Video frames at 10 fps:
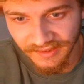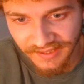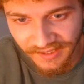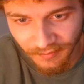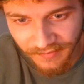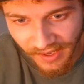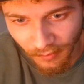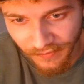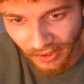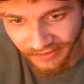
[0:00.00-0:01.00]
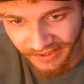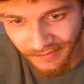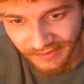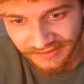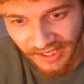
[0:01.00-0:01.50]
take him down without letting
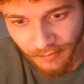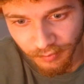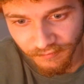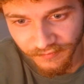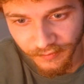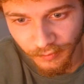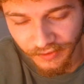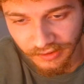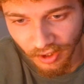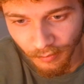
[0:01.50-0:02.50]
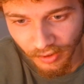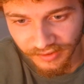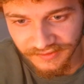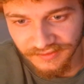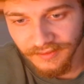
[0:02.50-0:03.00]
him escape with the claw
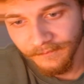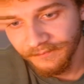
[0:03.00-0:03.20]
marks?